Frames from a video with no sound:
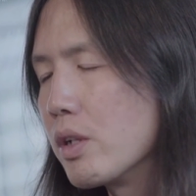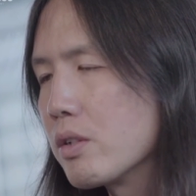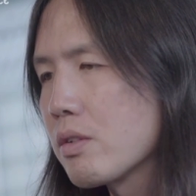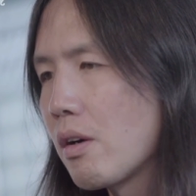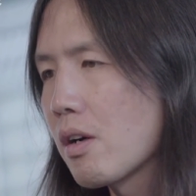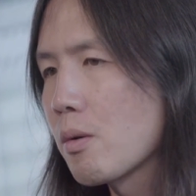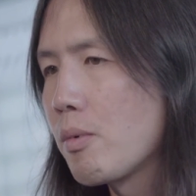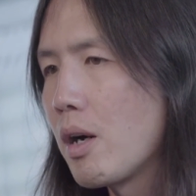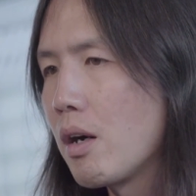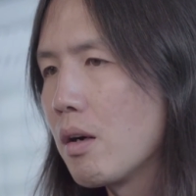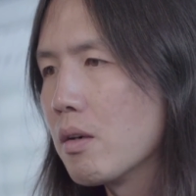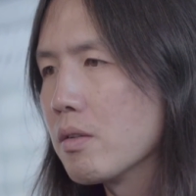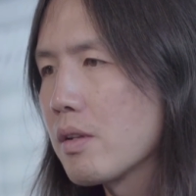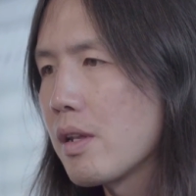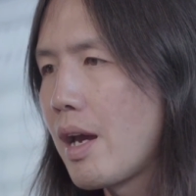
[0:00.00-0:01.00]
you talk
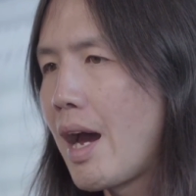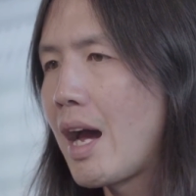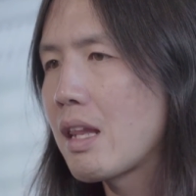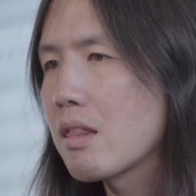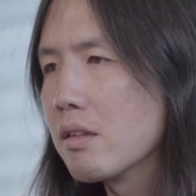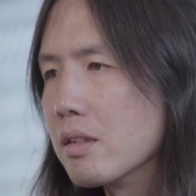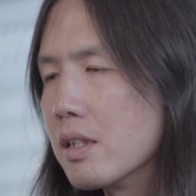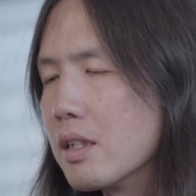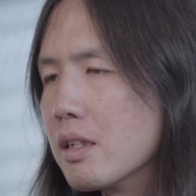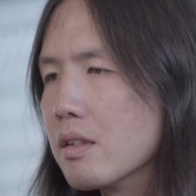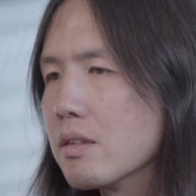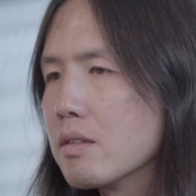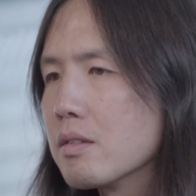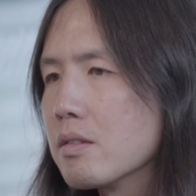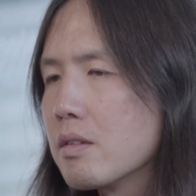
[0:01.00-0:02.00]
about the
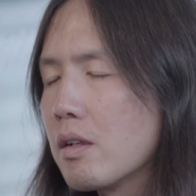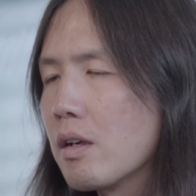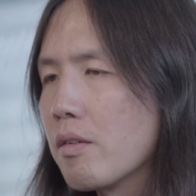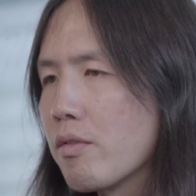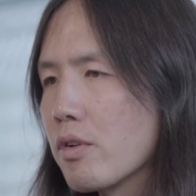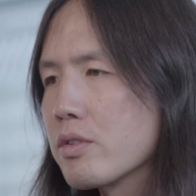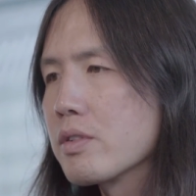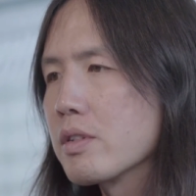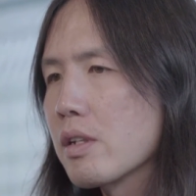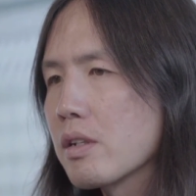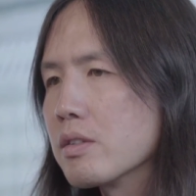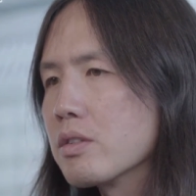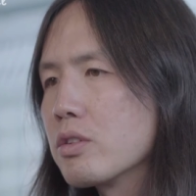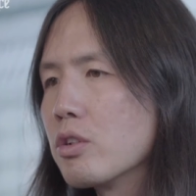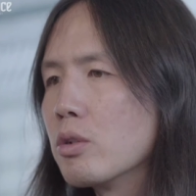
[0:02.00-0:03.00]
athlete
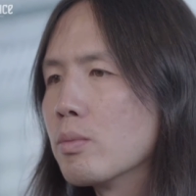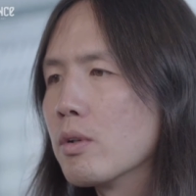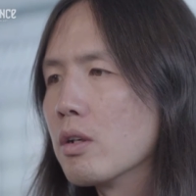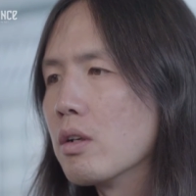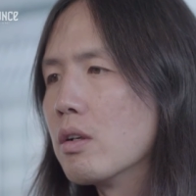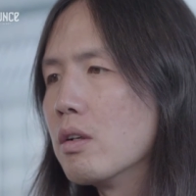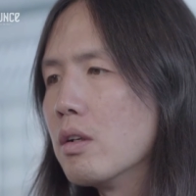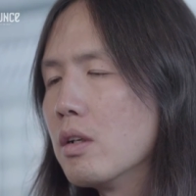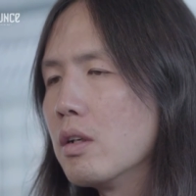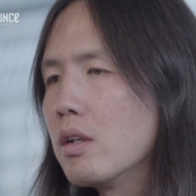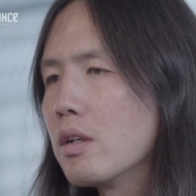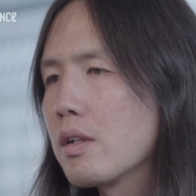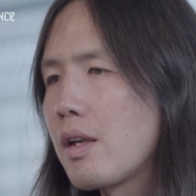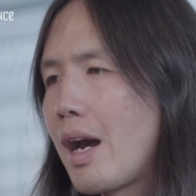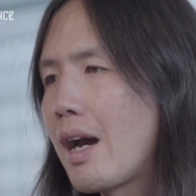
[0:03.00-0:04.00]
versus the consumer,
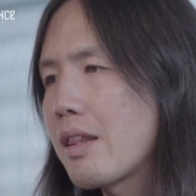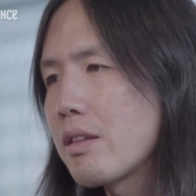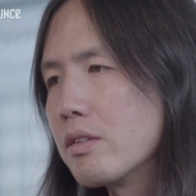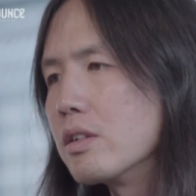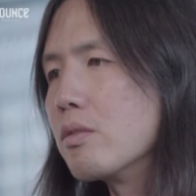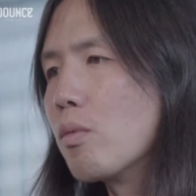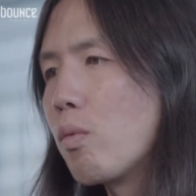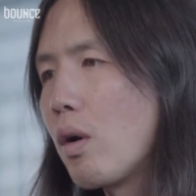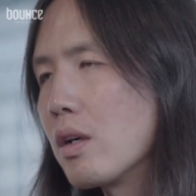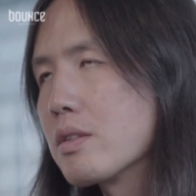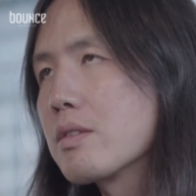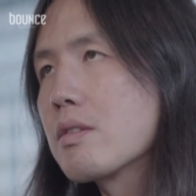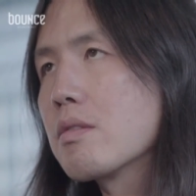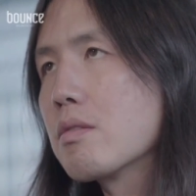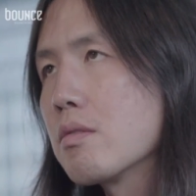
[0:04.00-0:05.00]
the athlete
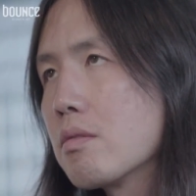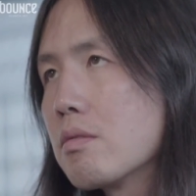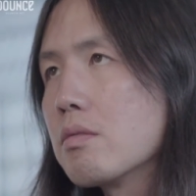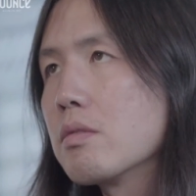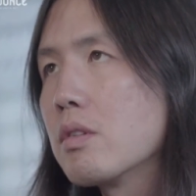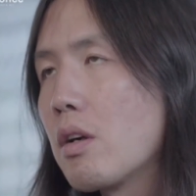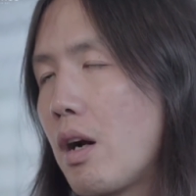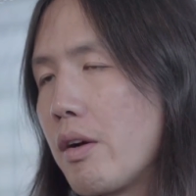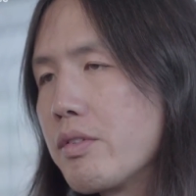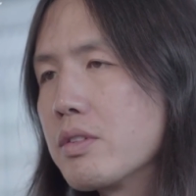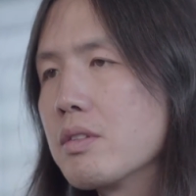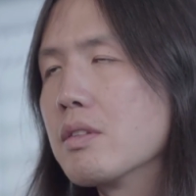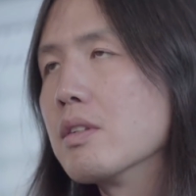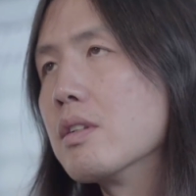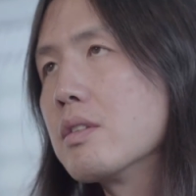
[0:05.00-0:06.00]
wants,
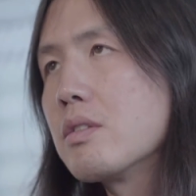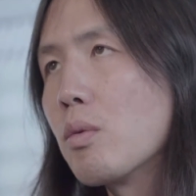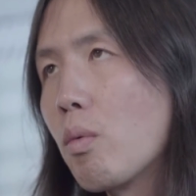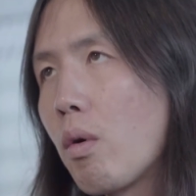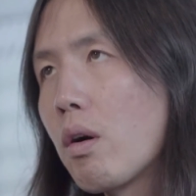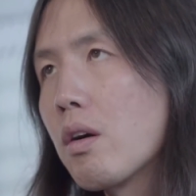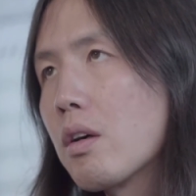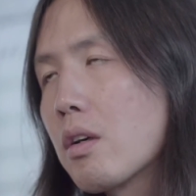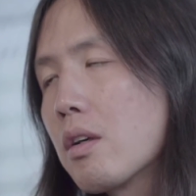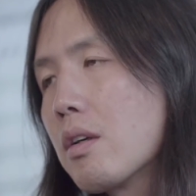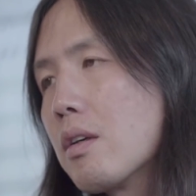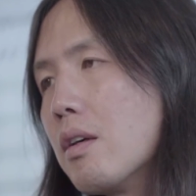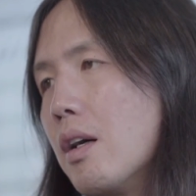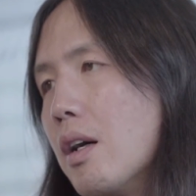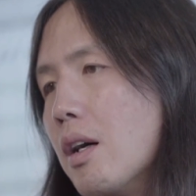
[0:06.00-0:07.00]
obviously it to
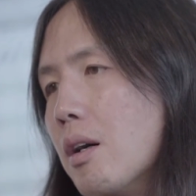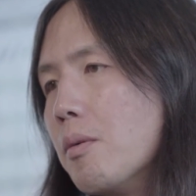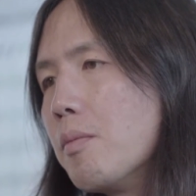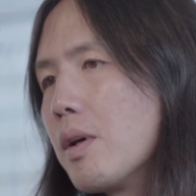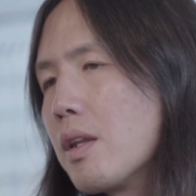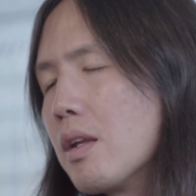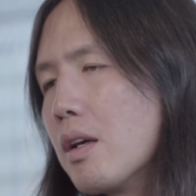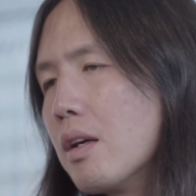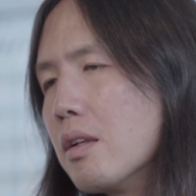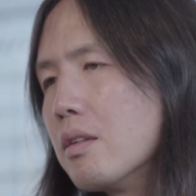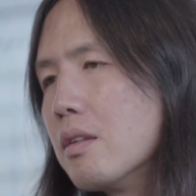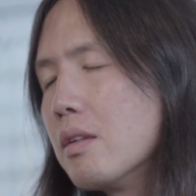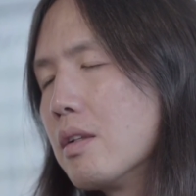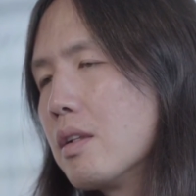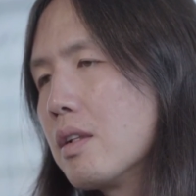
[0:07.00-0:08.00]
work, and
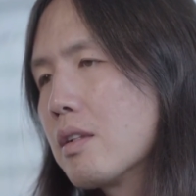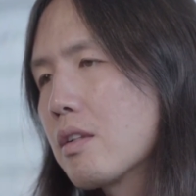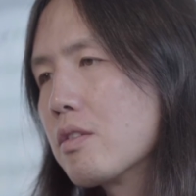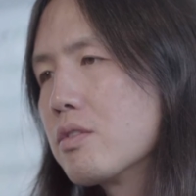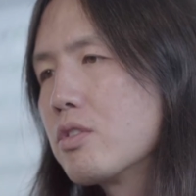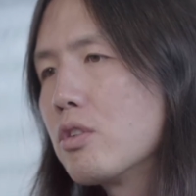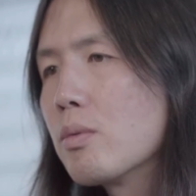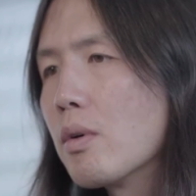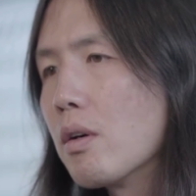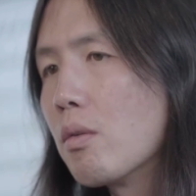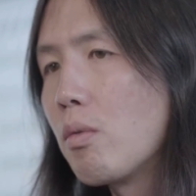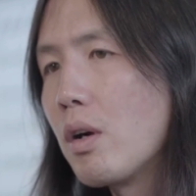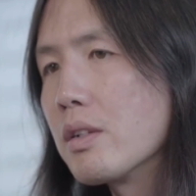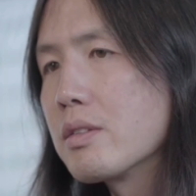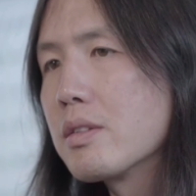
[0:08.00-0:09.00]
then the
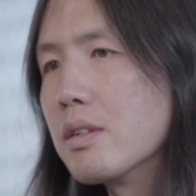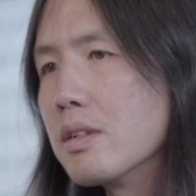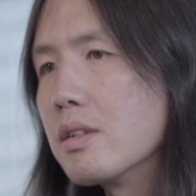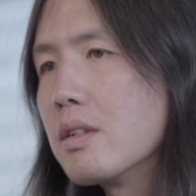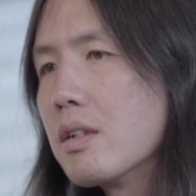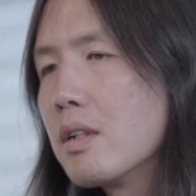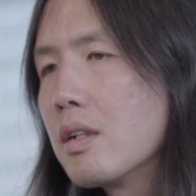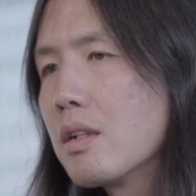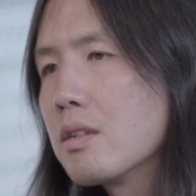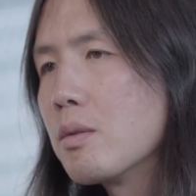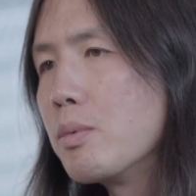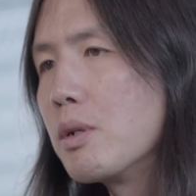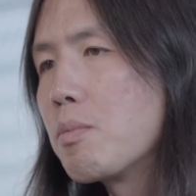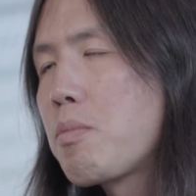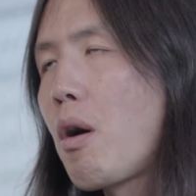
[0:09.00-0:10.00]
consumer wants it
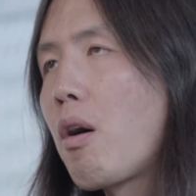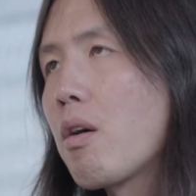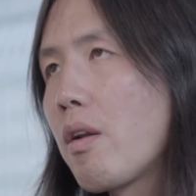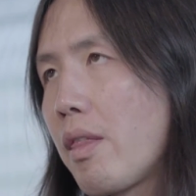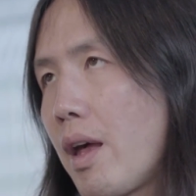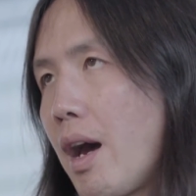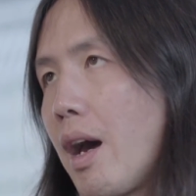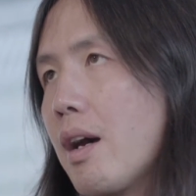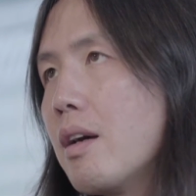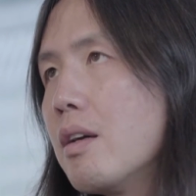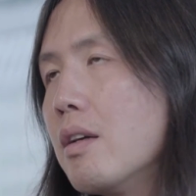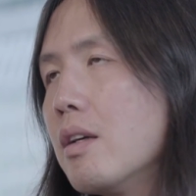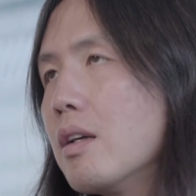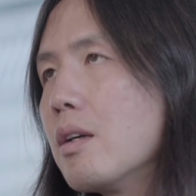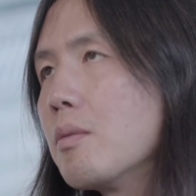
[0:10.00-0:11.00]
to be a part of
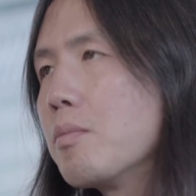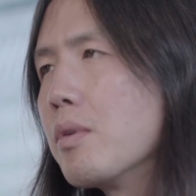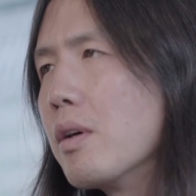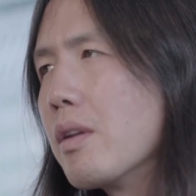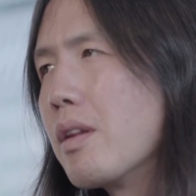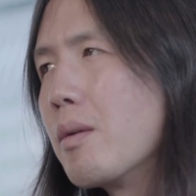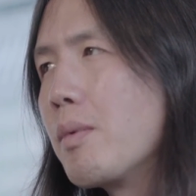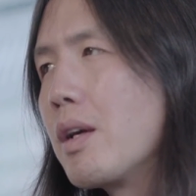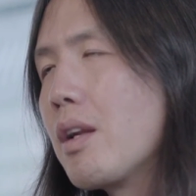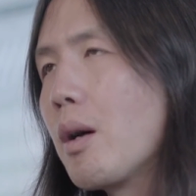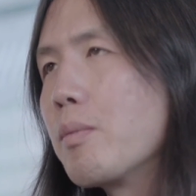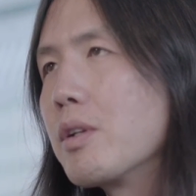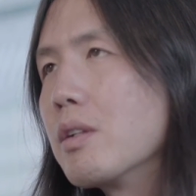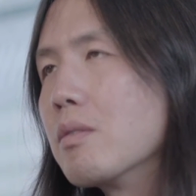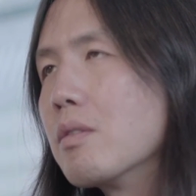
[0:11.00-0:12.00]
that, but they
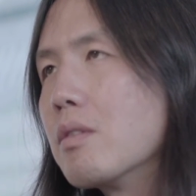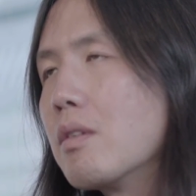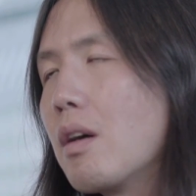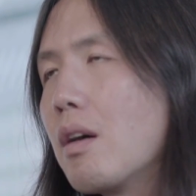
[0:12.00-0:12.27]
may not be.